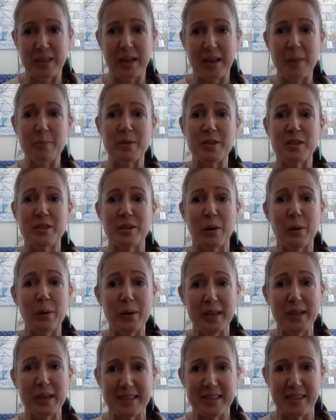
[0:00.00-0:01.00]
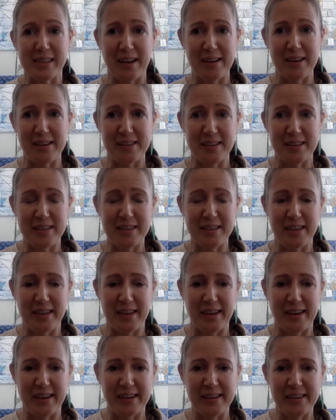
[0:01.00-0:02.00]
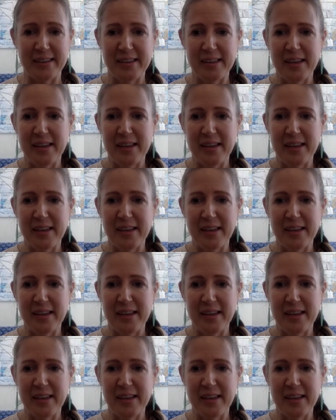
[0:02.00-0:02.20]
I'm so excited today